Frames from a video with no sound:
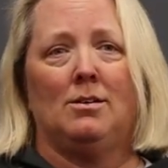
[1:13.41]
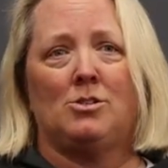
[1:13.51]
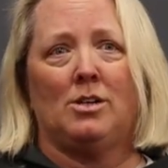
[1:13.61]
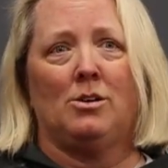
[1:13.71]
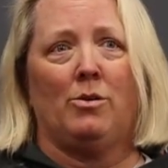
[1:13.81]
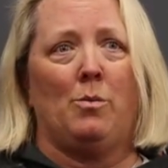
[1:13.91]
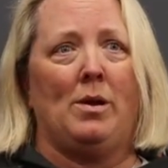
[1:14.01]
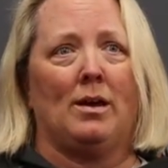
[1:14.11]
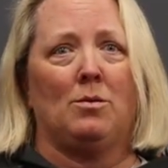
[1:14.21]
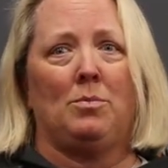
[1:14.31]
She had a great
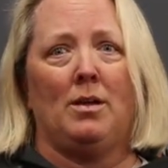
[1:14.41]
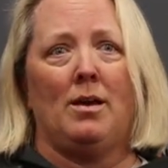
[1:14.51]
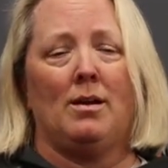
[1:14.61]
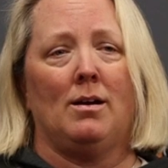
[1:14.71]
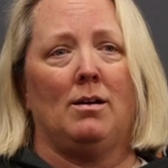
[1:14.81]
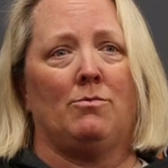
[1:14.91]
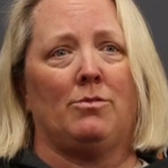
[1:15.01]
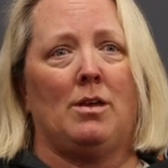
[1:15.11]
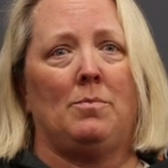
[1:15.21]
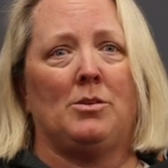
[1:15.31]
weekend playing
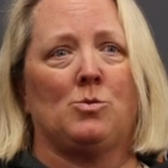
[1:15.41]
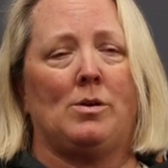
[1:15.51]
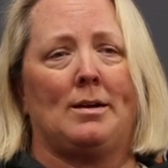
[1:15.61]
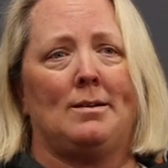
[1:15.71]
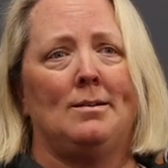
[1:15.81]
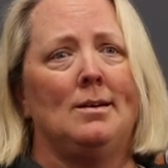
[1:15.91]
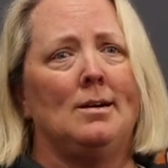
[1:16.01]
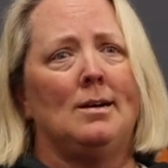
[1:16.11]
for them this weekend.